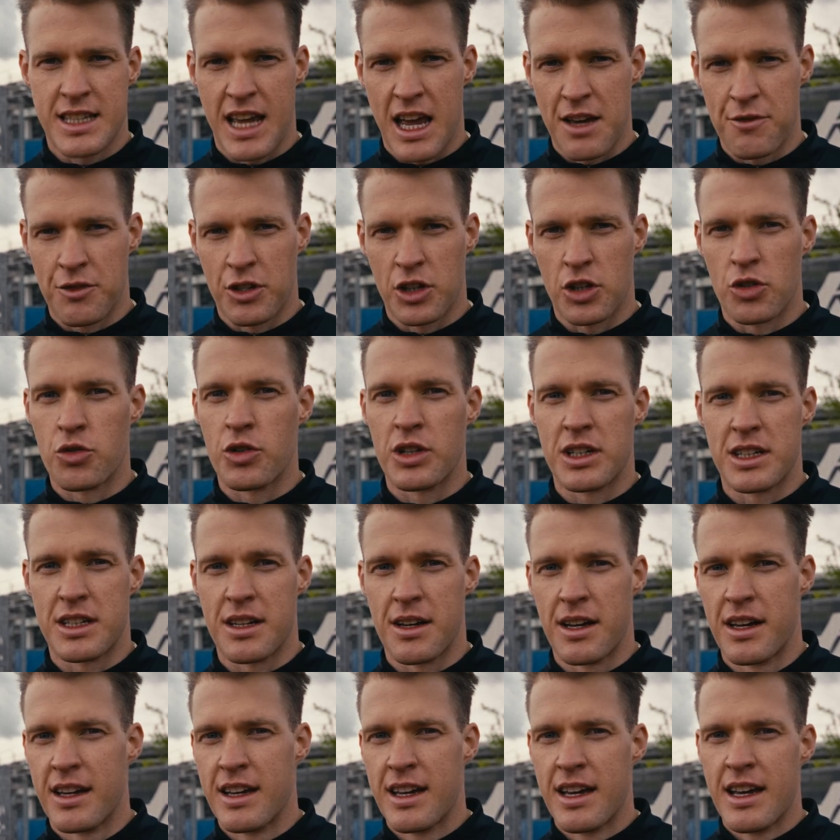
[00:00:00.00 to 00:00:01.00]
having you in
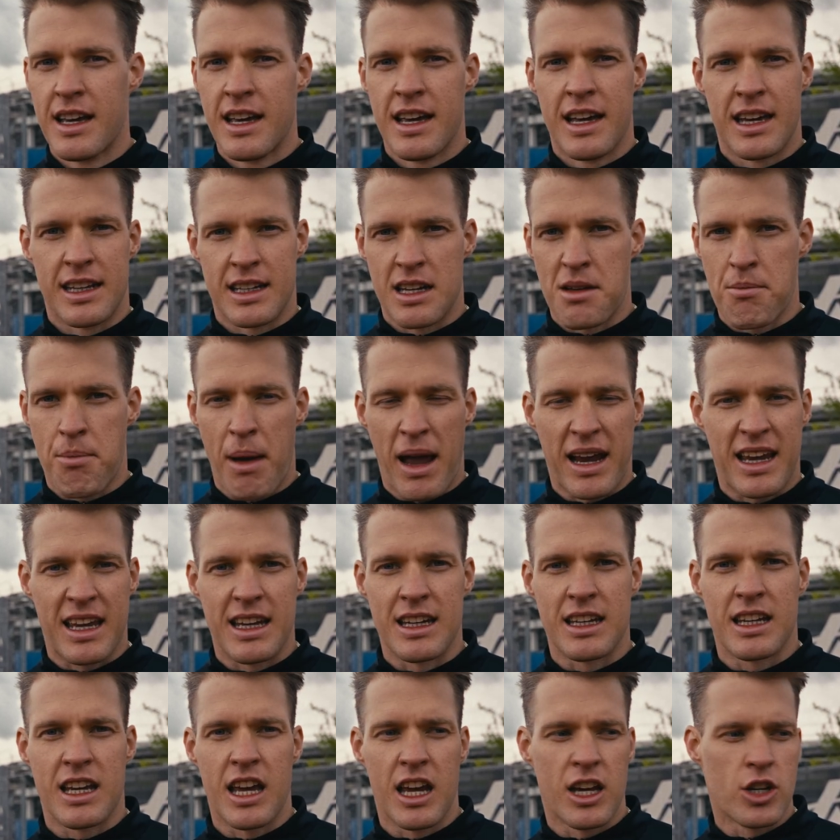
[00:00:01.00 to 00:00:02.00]
the
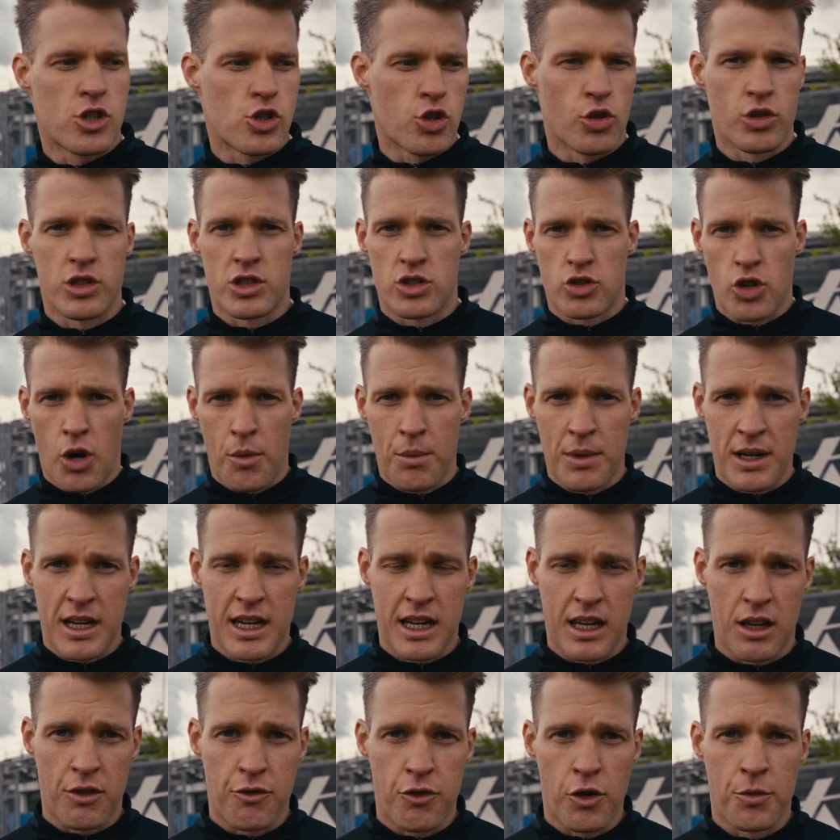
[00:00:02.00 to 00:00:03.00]
backhand cage or is
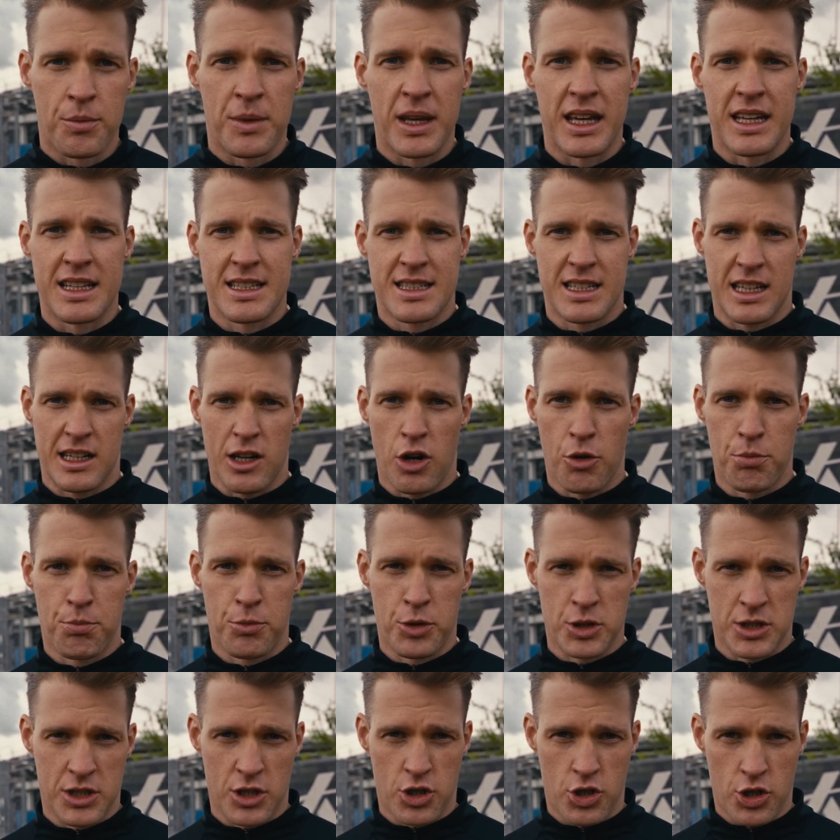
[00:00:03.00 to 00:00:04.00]
dominating from the inside out
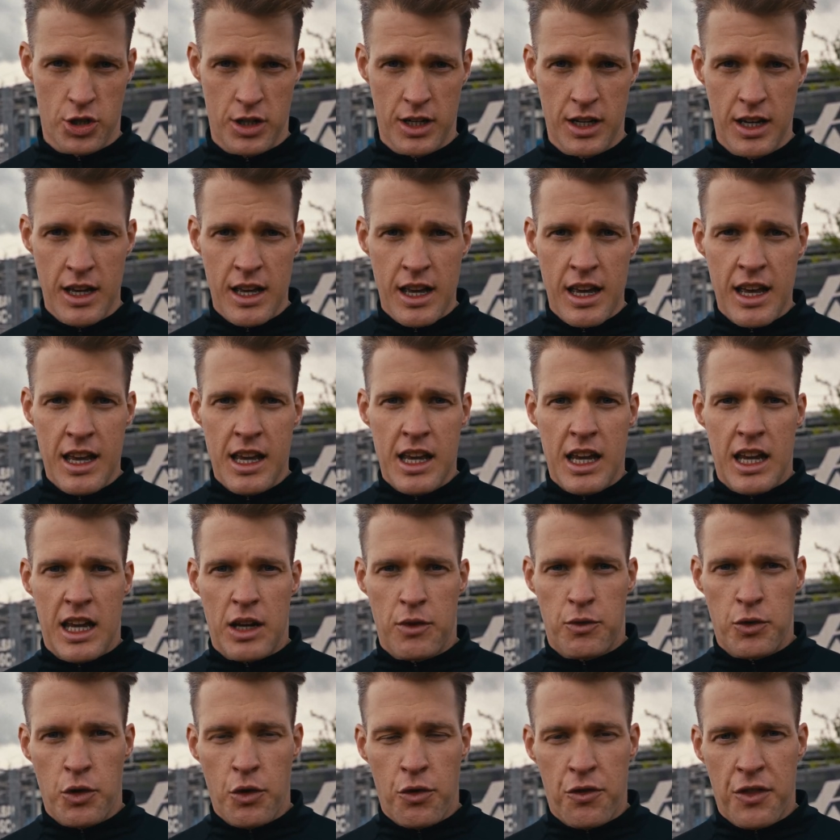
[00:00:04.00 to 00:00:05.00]
position.
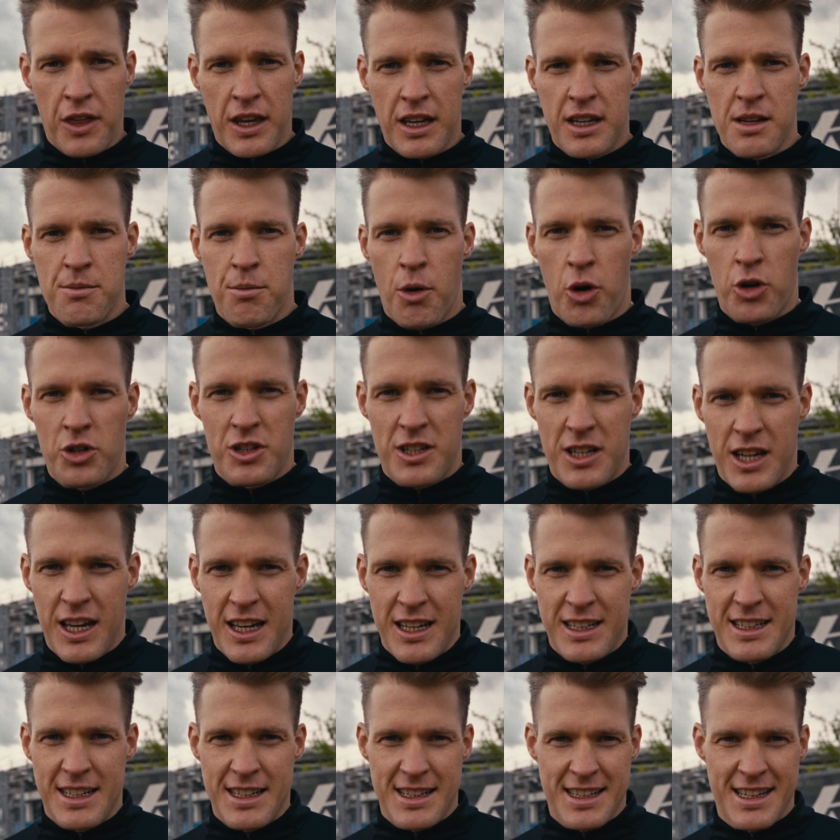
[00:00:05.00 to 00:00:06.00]
If you think about
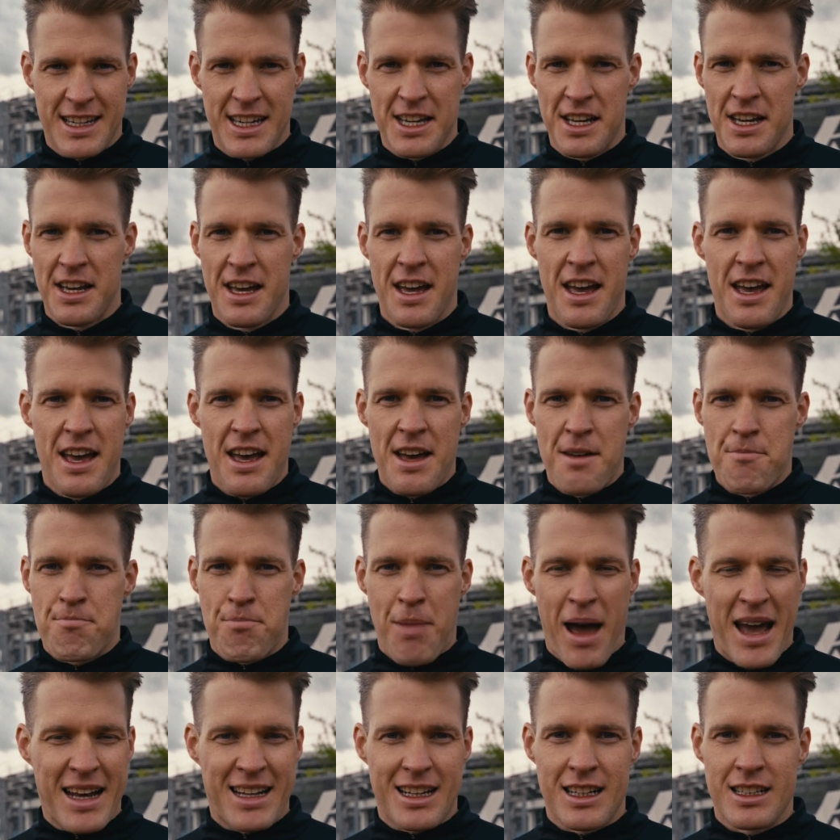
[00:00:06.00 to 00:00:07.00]
the
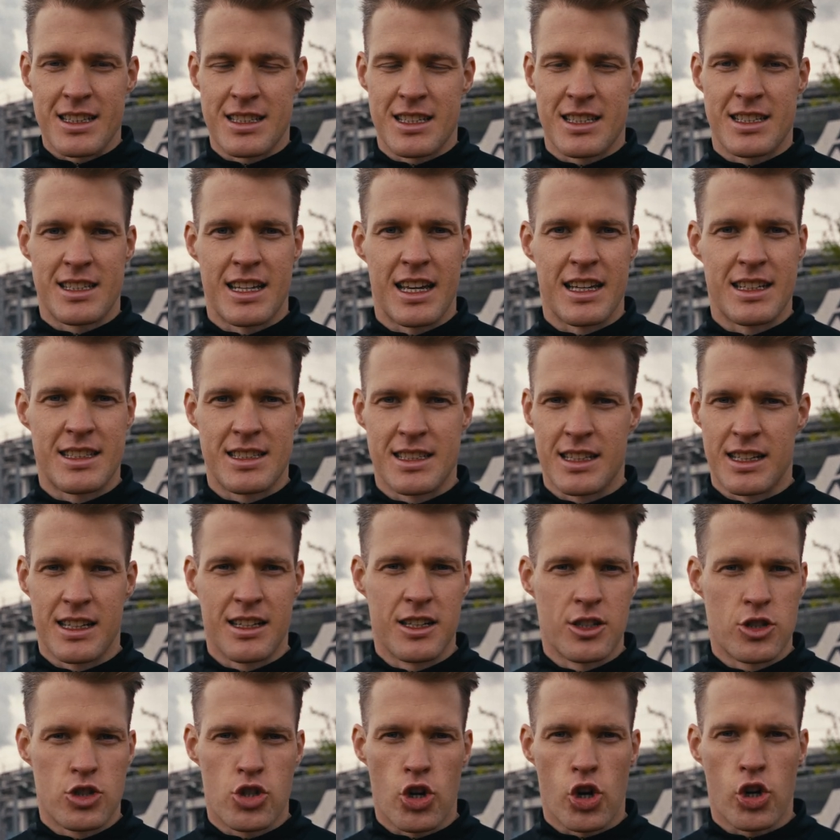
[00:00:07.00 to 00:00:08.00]
battles that
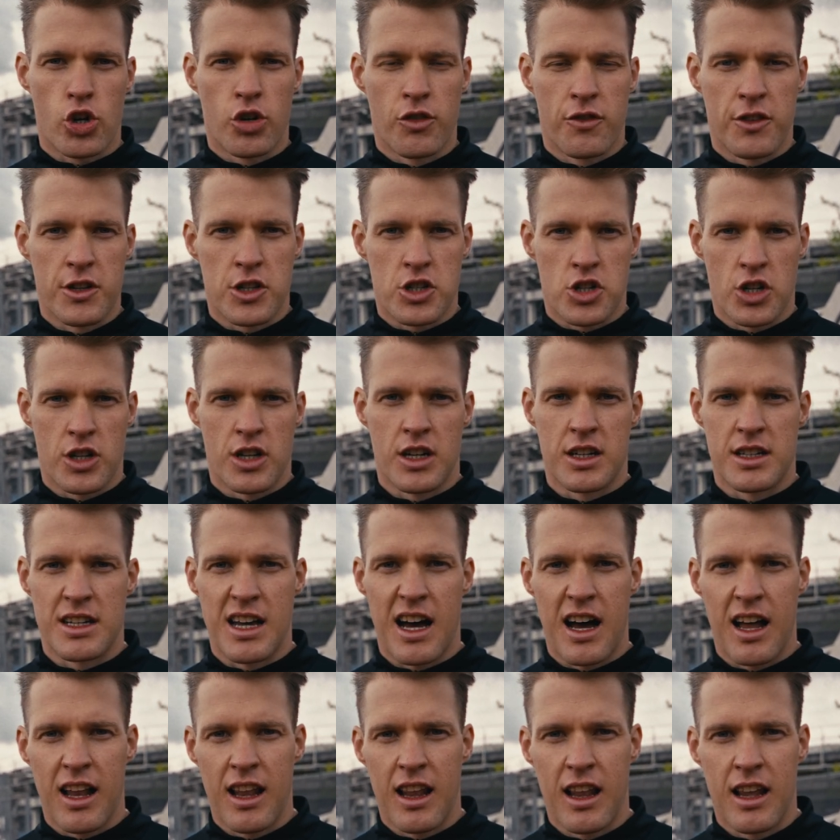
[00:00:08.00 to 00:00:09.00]
Djokovic and
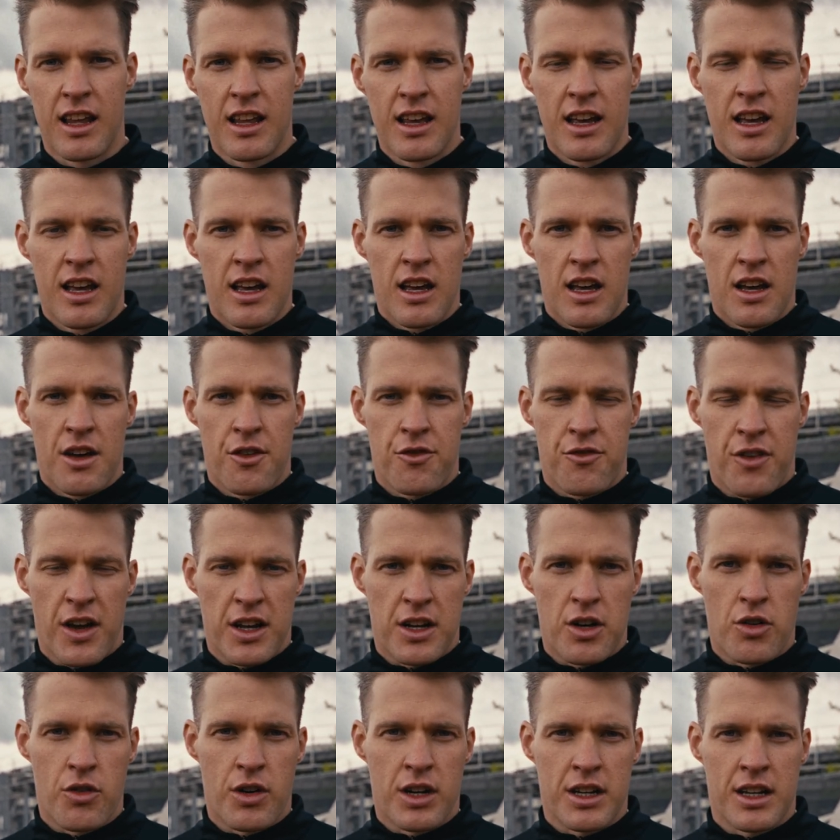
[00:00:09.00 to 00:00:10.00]
Nadal,
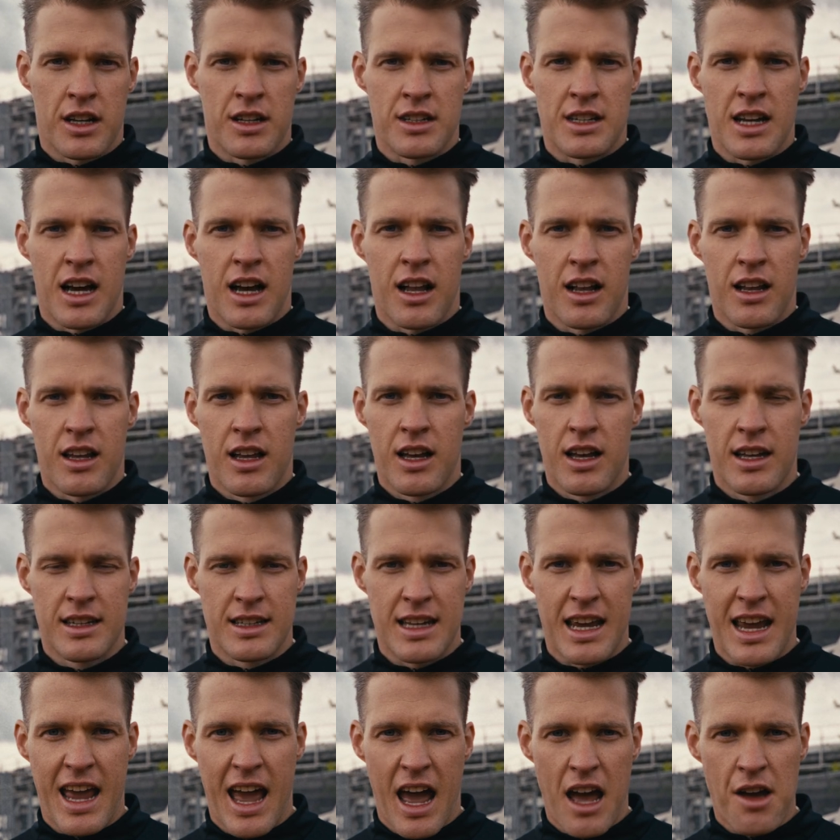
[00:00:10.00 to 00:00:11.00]
Federer and Nadal,
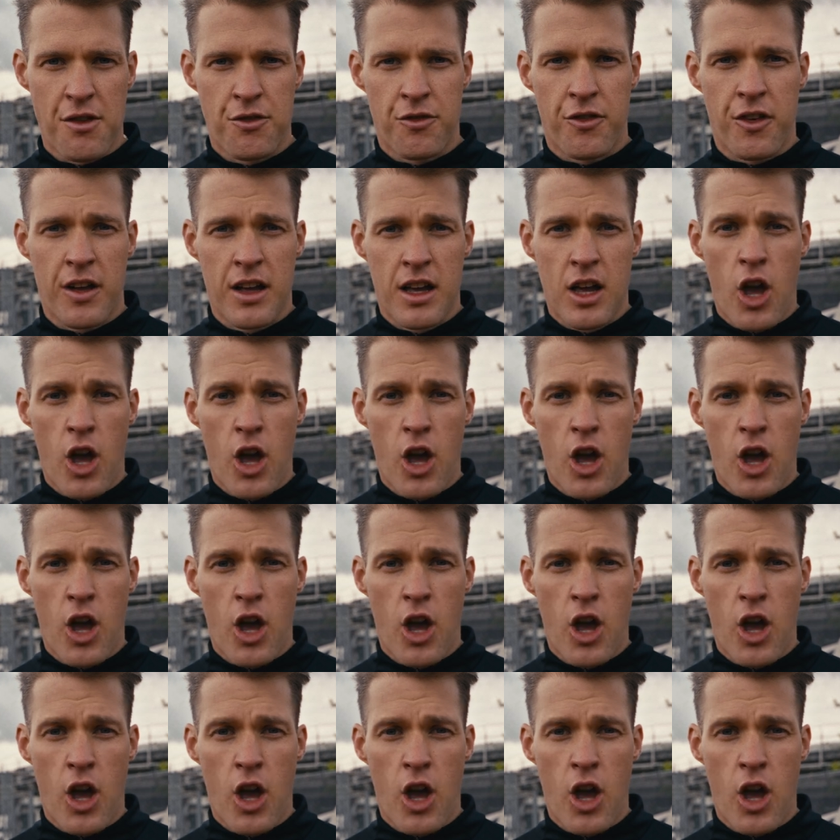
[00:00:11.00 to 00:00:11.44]
they have,